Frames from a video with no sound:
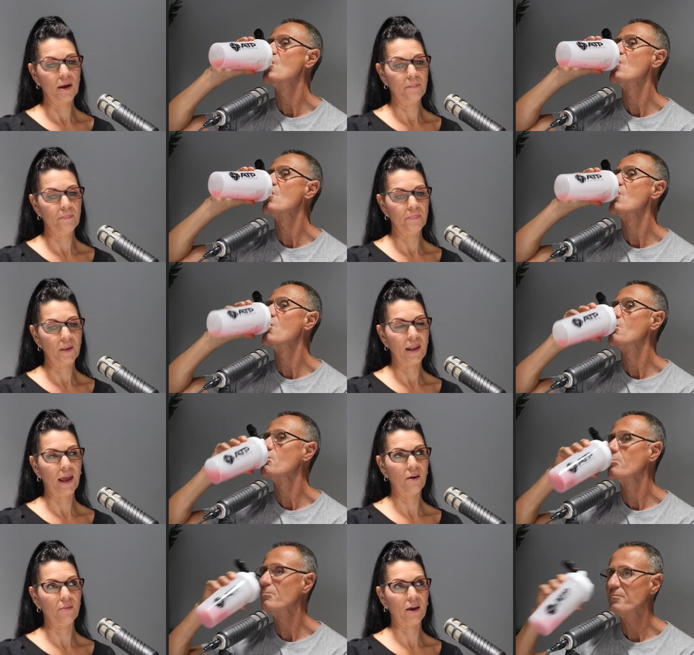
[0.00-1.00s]
Speaker 1: um, and
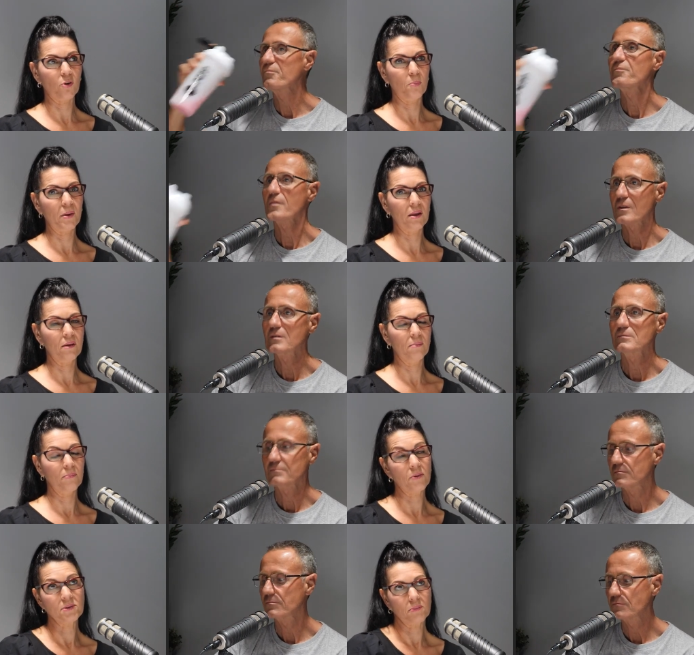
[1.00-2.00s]
how that could be
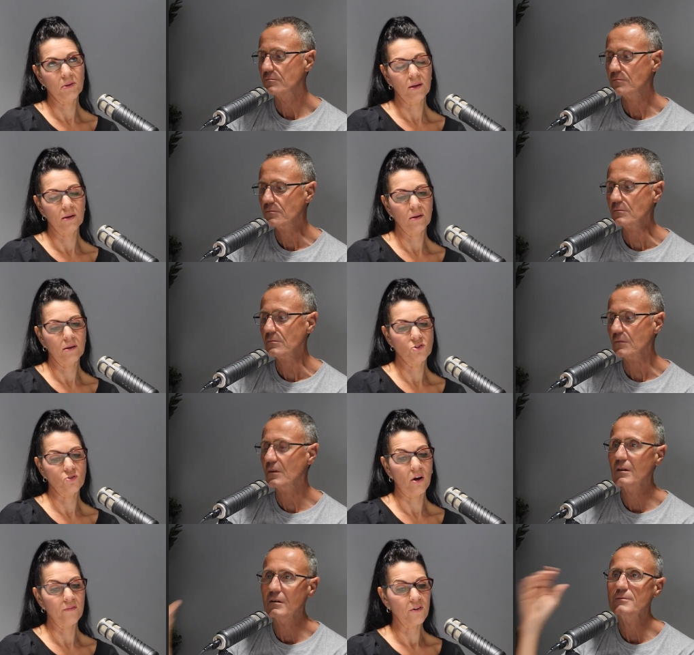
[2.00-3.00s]
possibly a, a
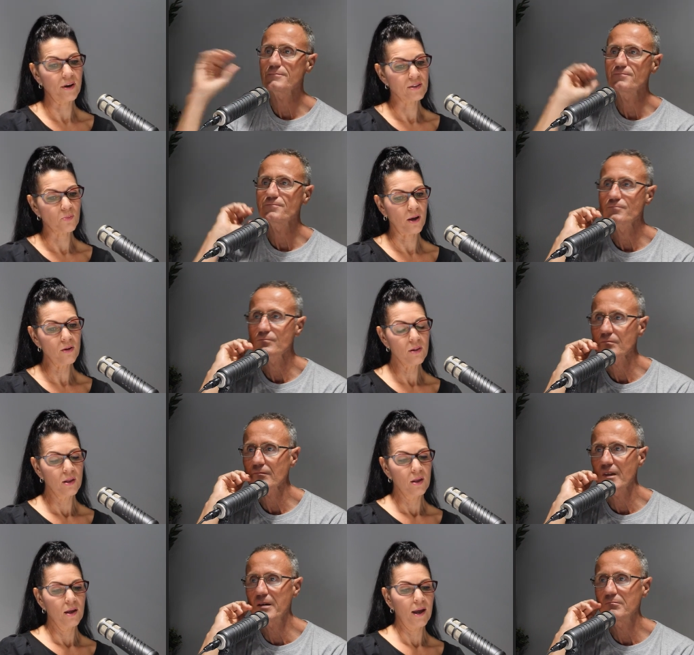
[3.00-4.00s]
driver as well.
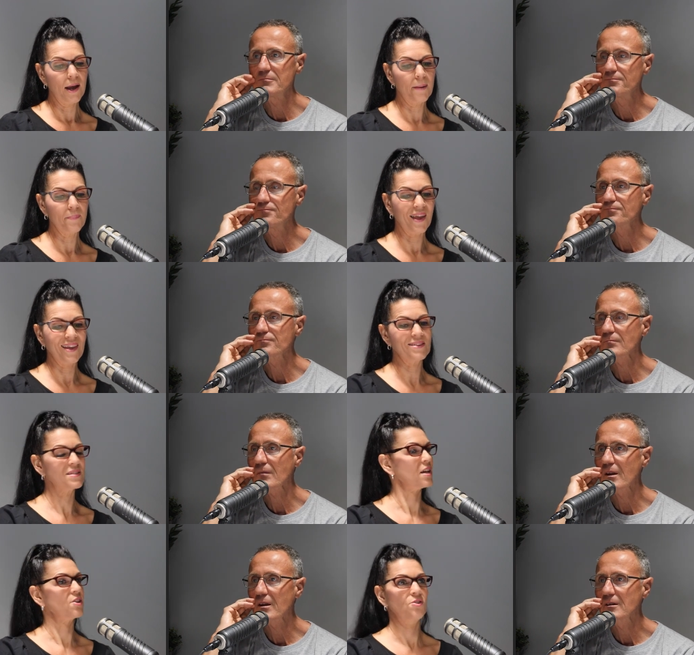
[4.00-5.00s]
Yep. Um,
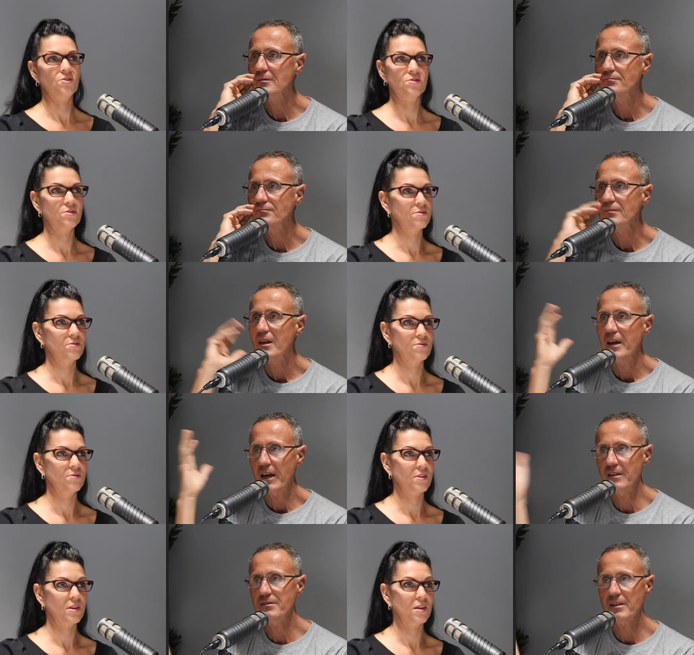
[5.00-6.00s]
NSAID use.
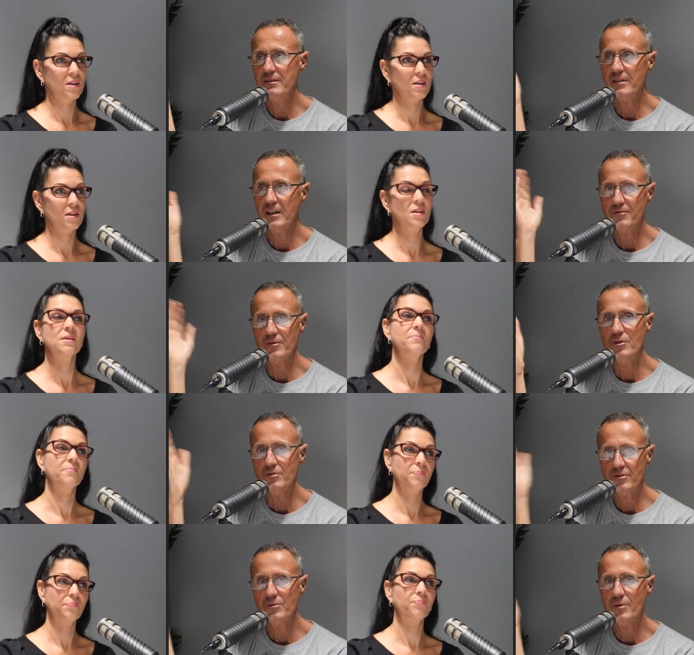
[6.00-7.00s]
Speaker 2: NSAID stands for
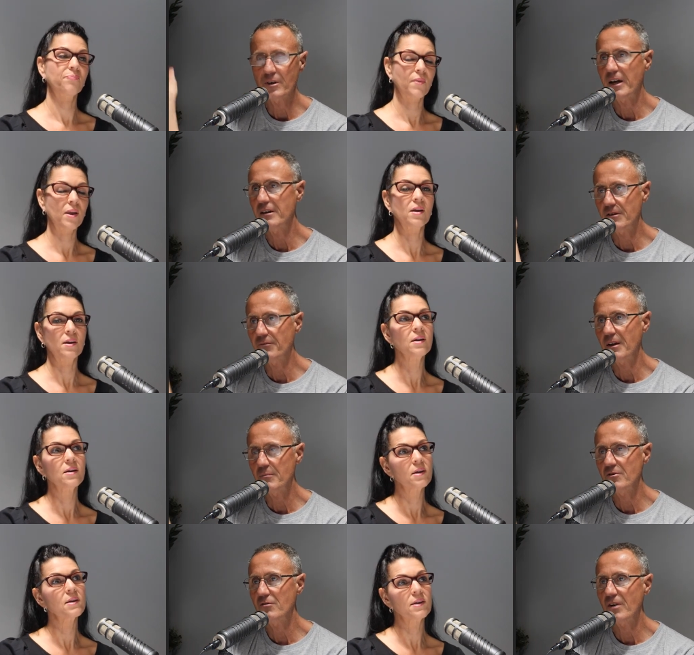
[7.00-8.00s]
non-steroidal
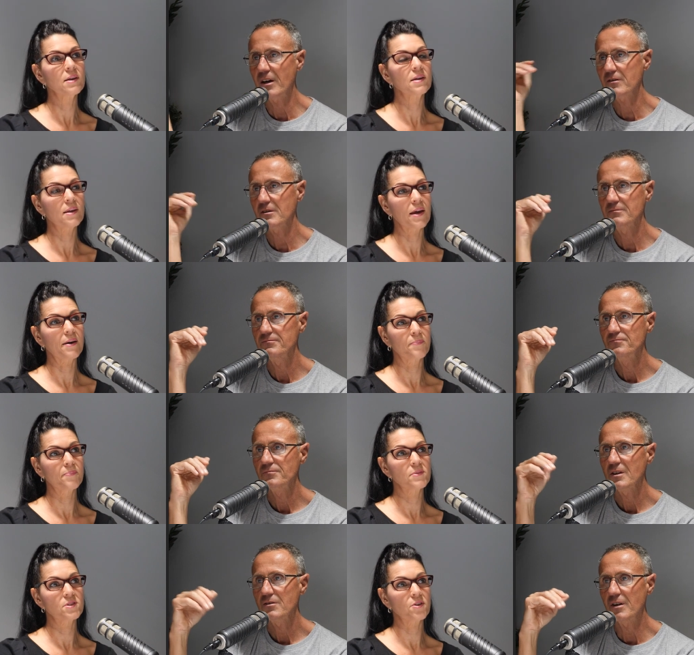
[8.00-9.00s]
anti-inflammatory drugs. Yeah.
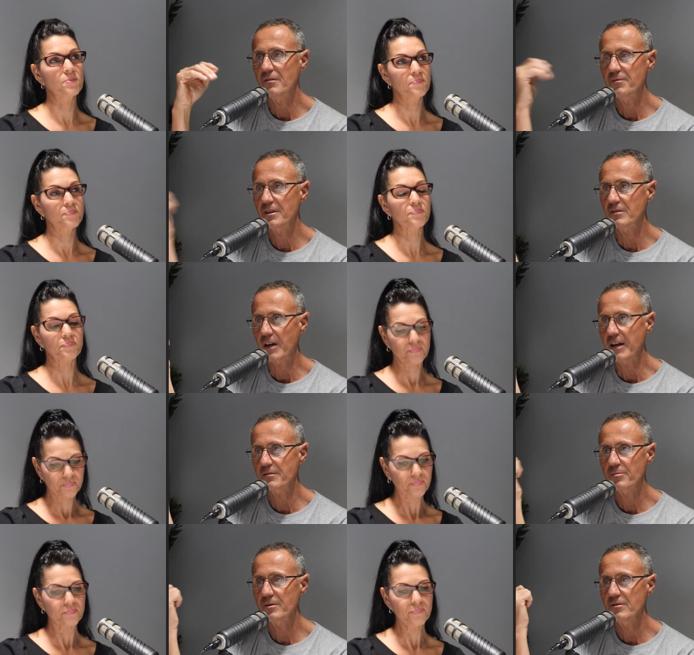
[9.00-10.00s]
So, so, things like
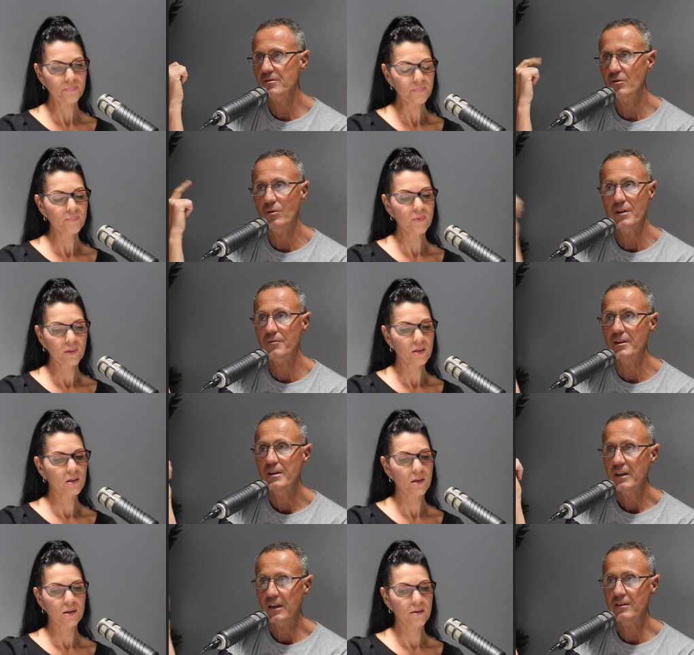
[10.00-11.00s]
aspirins or even
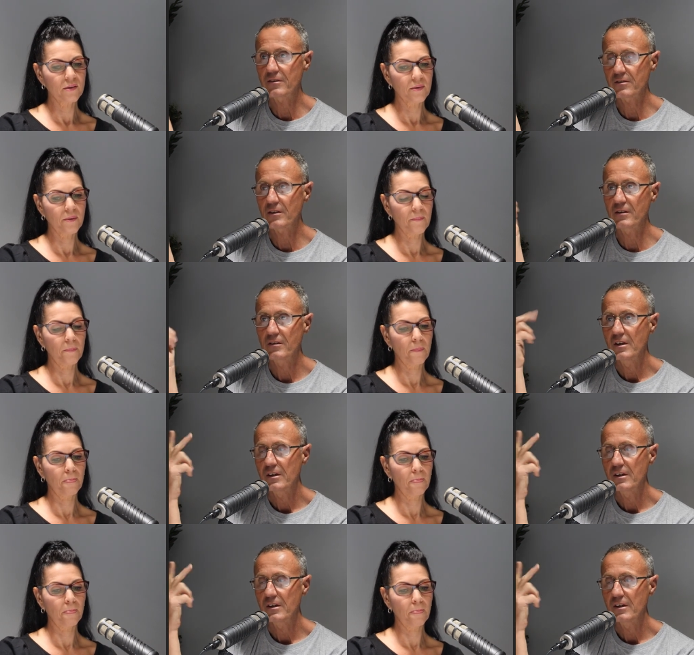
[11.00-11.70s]
Indocid,